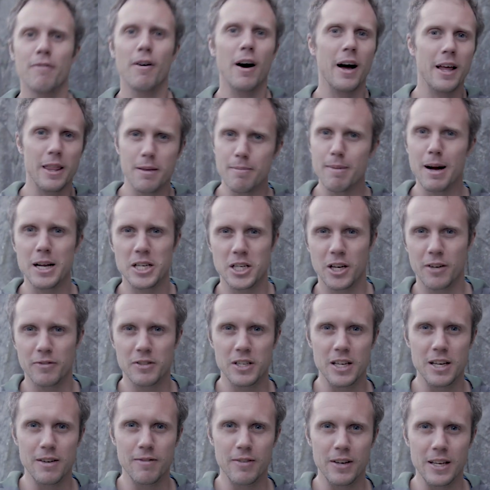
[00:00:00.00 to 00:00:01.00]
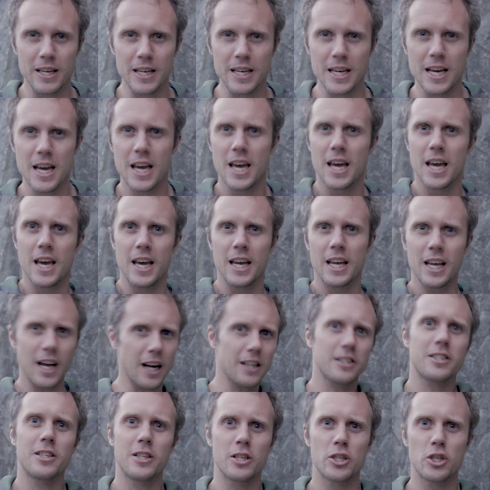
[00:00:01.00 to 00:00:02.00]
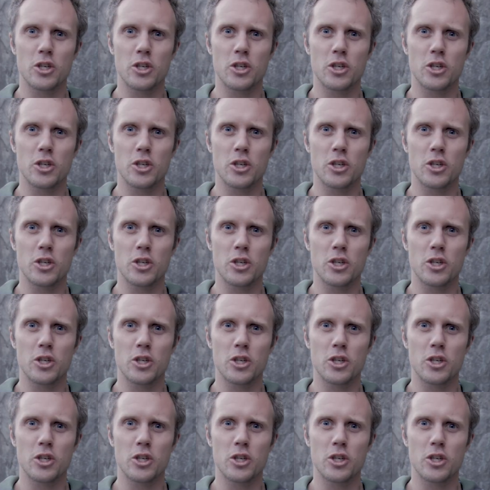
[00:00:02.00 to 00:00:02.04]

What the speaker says: via the magic of TV, cut to the